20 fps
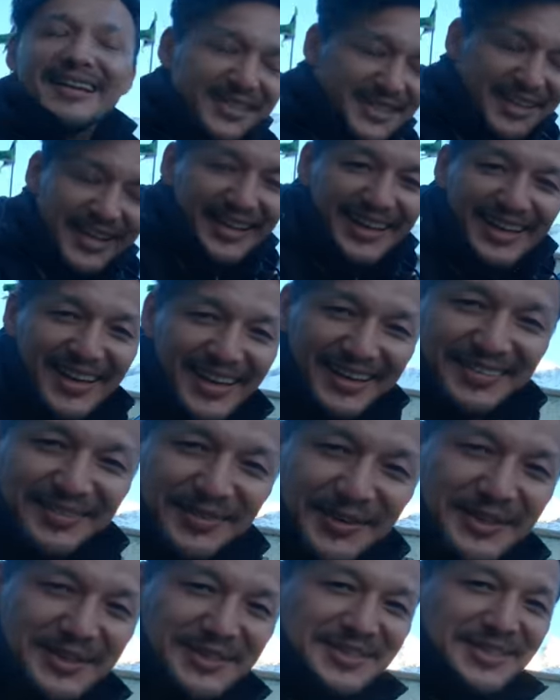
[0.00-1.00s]

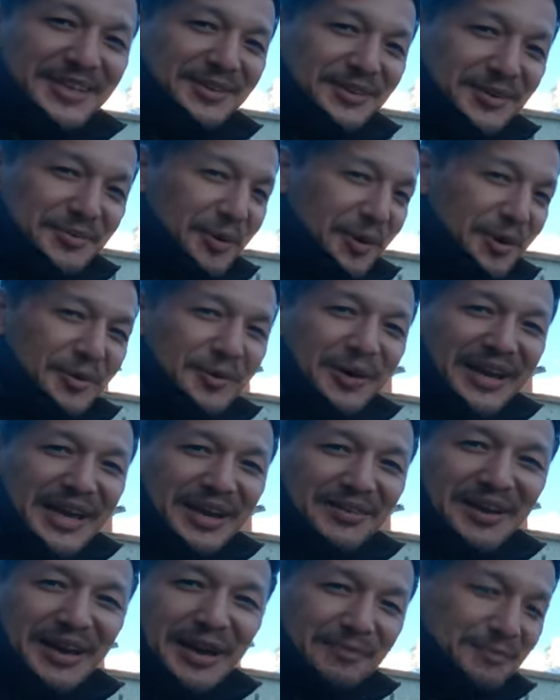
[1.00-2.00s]
We'll see tomorrow whatever